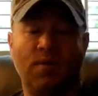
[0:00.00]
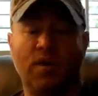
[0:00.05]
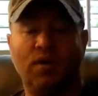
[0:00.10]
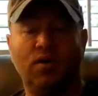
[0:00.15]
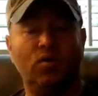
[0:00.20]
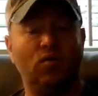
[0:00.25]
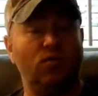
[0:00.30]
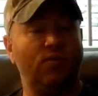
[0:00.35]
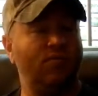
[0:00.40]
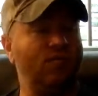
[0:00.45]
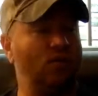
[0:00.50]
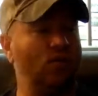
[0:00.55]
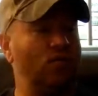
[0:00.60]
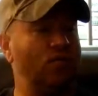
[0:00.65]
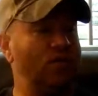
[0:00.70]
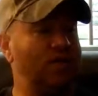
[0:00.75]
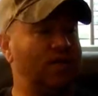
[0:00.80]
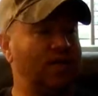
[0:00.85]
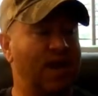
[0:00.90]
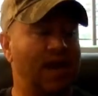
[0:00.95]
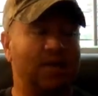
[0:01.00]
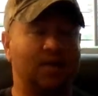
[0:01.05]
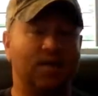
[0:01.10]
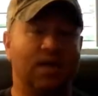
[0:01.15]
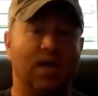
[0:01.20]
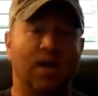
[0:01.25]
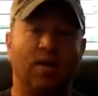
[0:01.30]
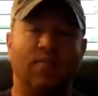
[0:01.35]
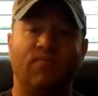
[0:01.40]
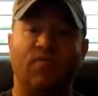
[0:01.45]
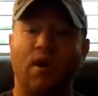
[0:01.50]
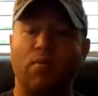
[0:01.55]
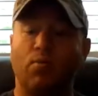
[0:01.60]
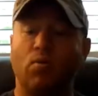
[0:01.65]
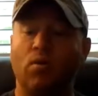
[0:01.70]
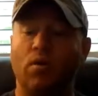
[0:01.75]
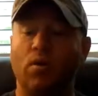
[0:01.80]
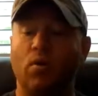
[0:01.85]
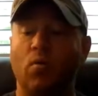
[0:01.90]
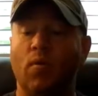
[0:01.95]
I'm going to do a review on the
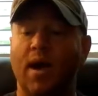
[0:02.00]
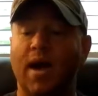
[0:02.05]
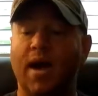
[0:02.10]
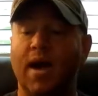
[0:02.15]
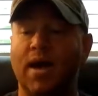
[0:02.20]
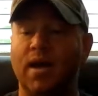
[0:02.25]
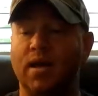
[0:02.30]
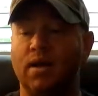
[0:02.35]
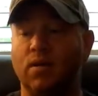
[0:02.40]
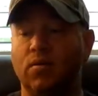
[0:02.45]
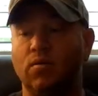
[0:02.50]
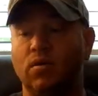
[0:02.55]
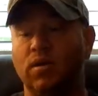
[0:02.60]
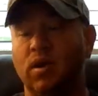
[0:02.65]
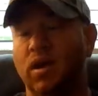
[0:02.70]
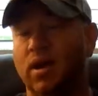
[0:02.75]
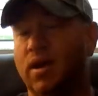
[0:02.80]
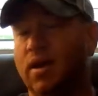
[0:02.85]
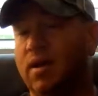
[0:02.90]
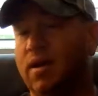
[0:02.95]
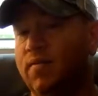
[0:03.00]
Tacticam 5.0 wide